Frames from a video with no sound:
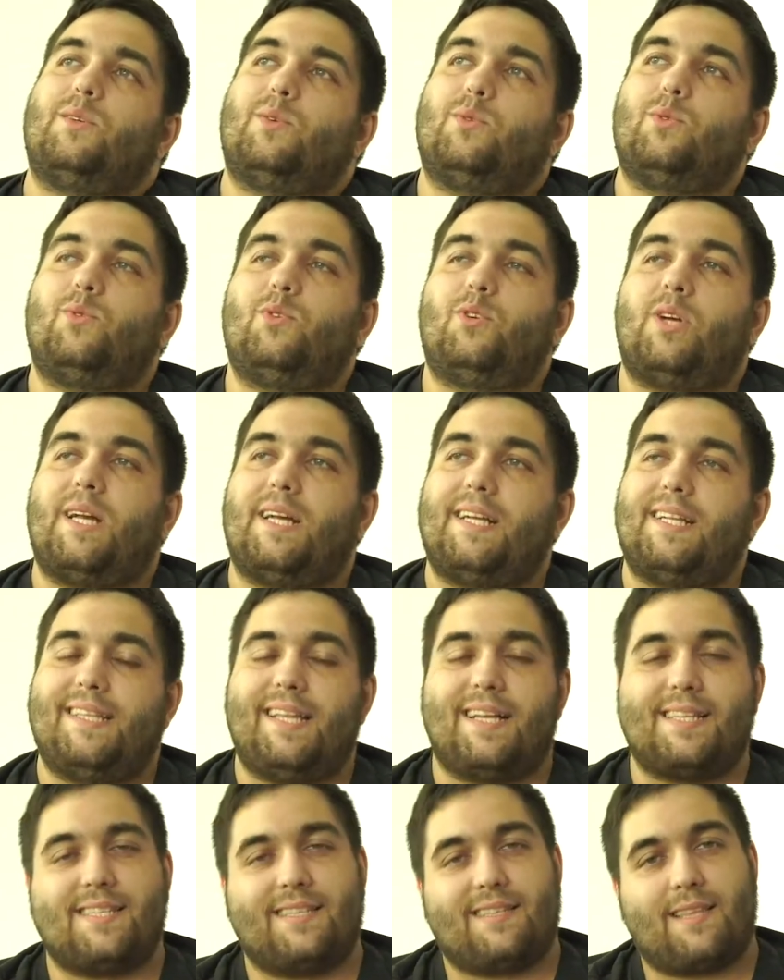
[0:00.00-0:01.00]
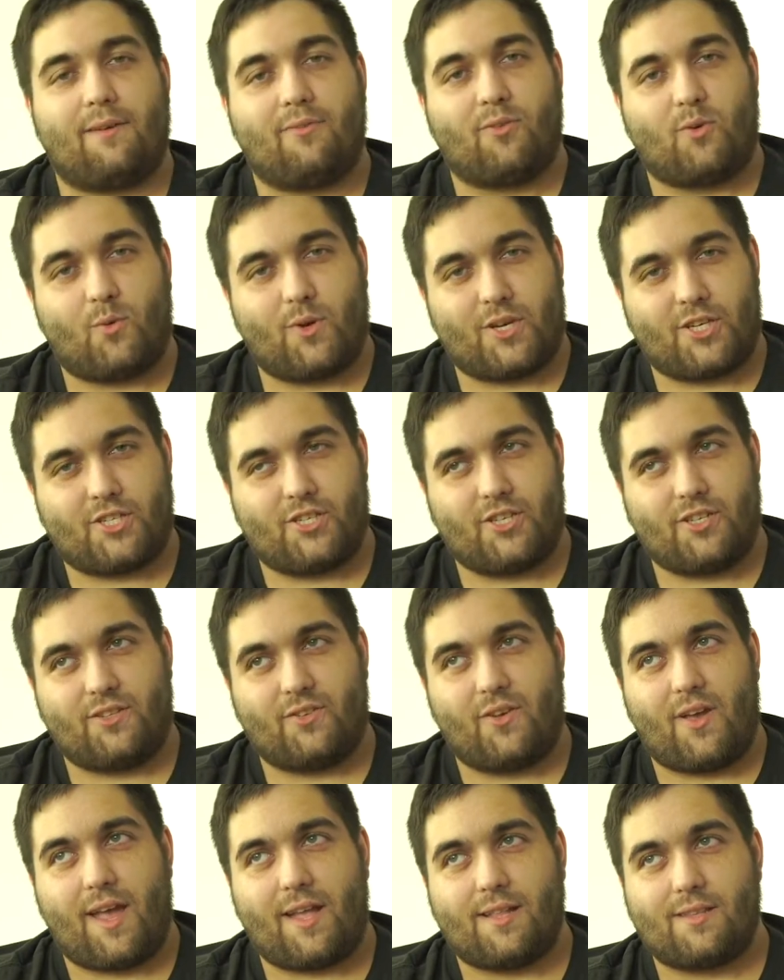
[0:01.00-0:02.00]
Ooh, that's a tough question
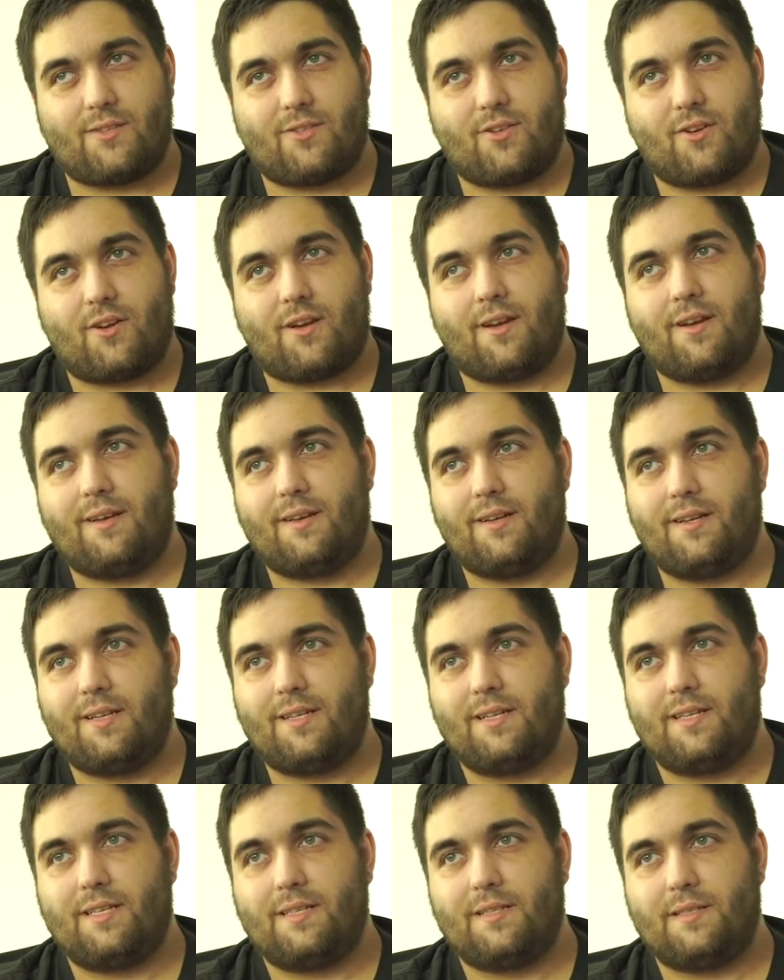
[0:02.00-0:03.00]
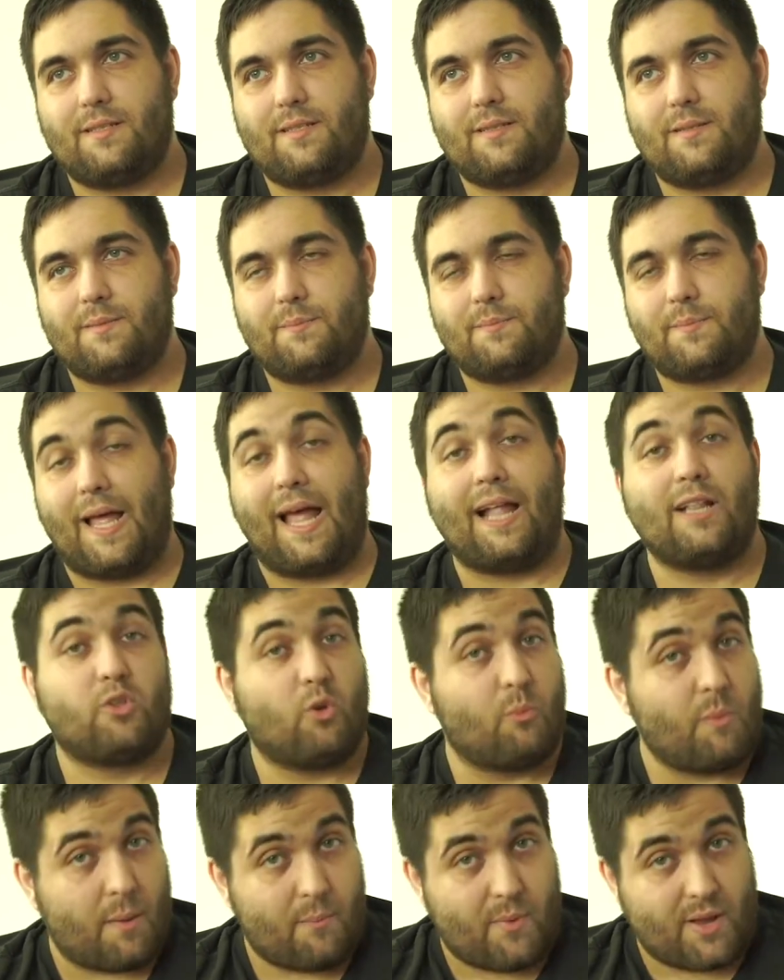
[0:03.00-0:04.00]
to answer. I'll do
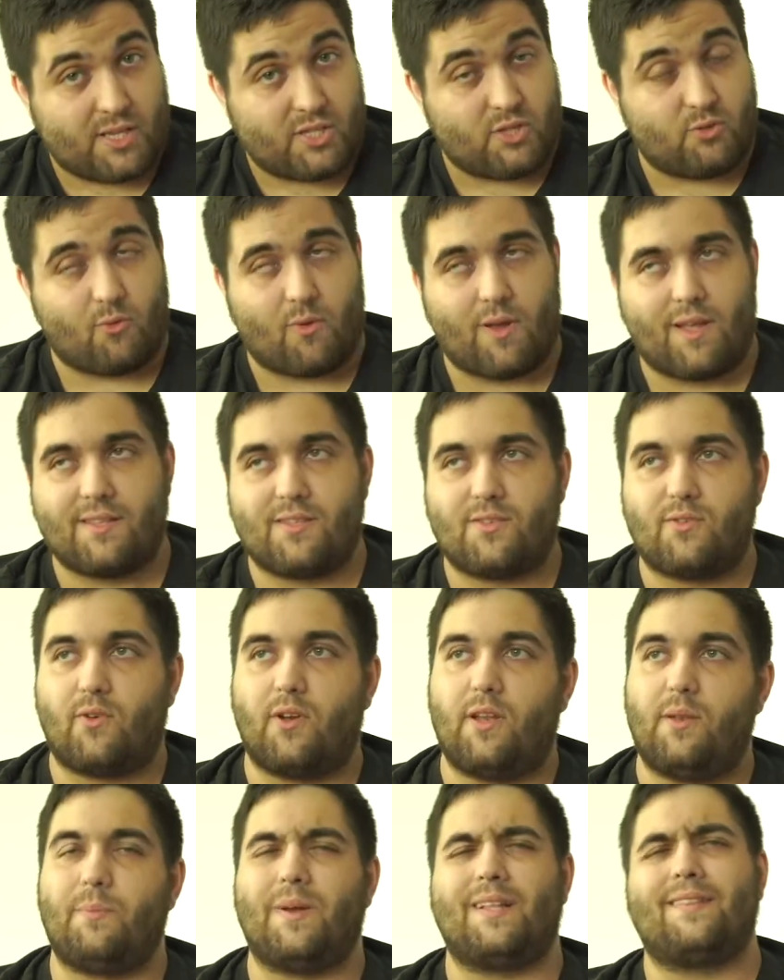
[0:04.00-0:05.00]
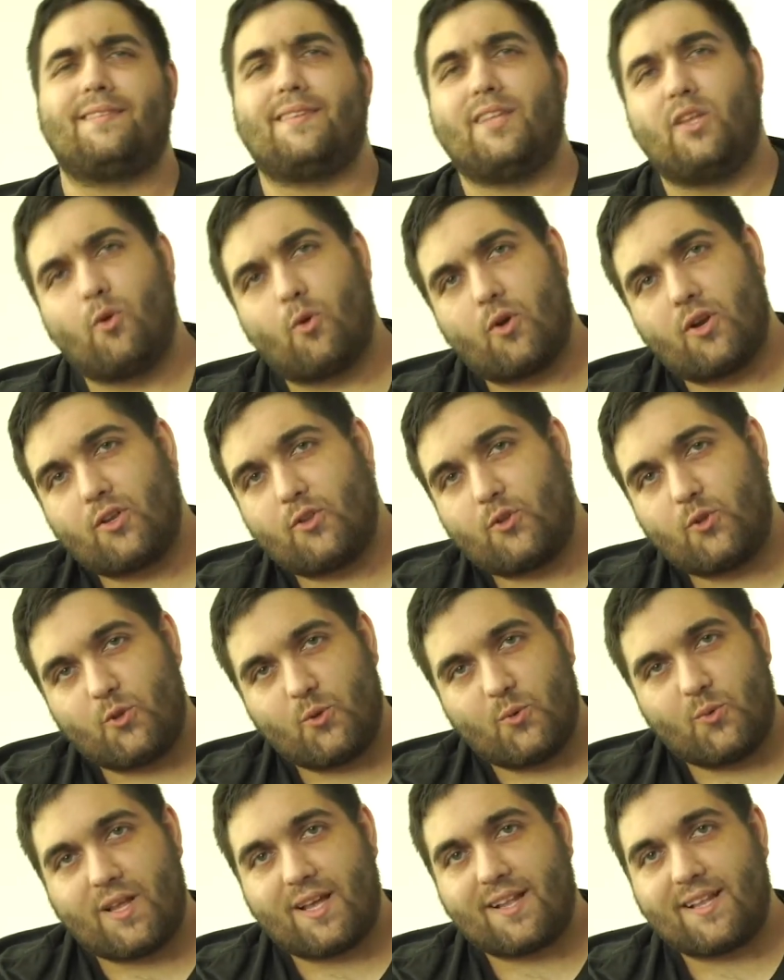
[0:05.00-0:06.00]
my best to answer it, but in order to
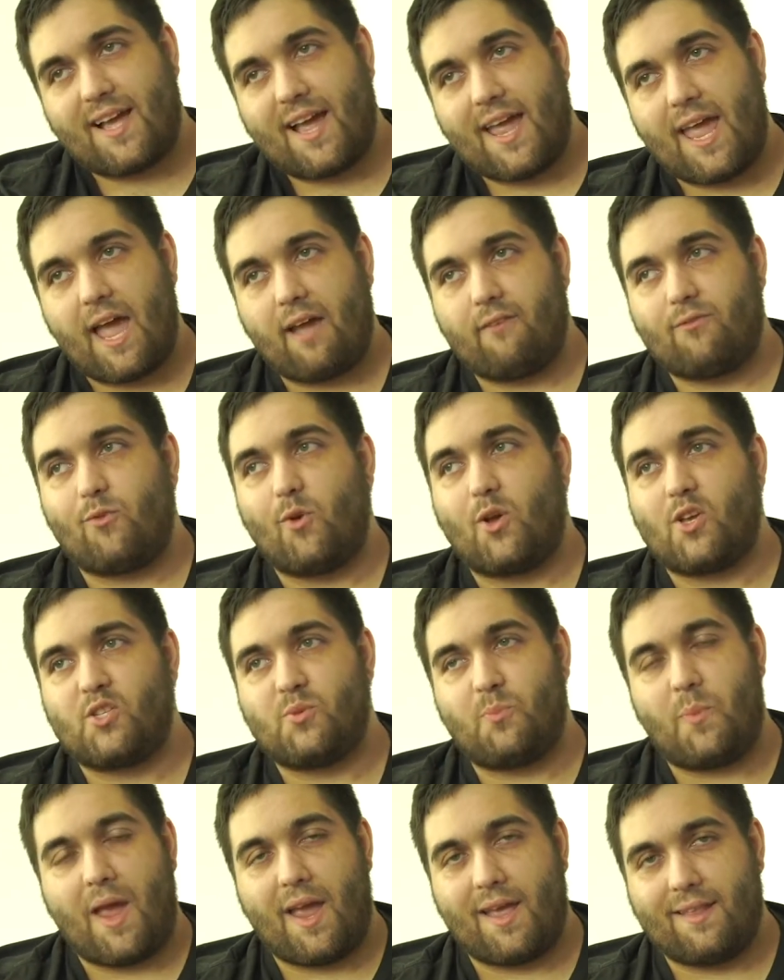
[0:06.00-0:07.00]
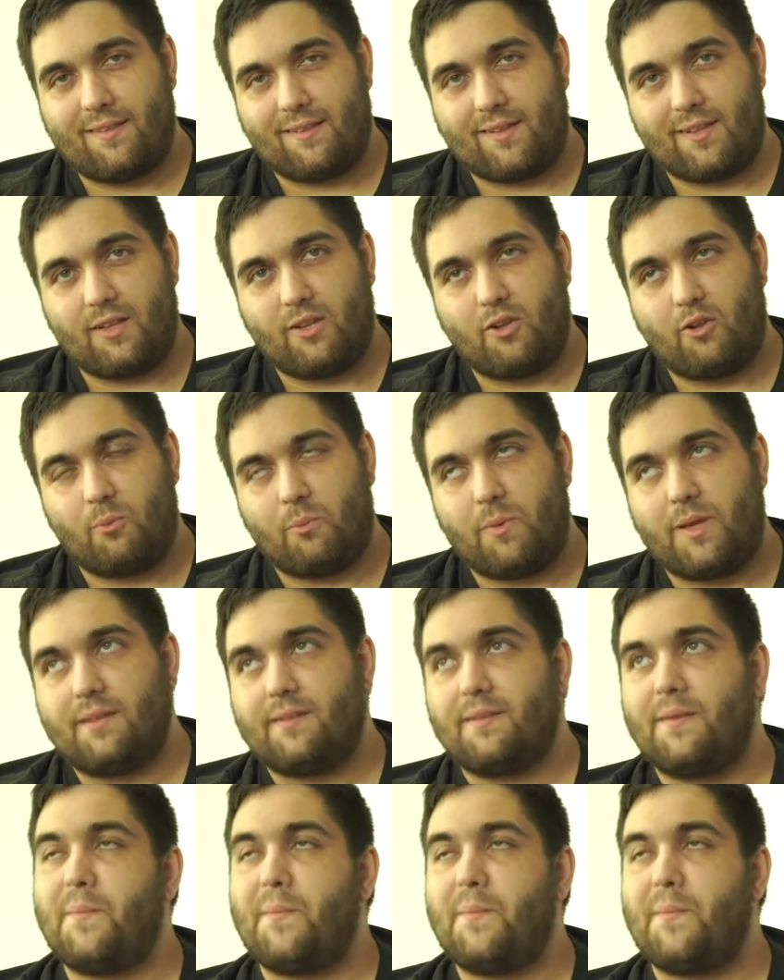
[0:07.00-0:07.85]
do that I have to expand a little bit.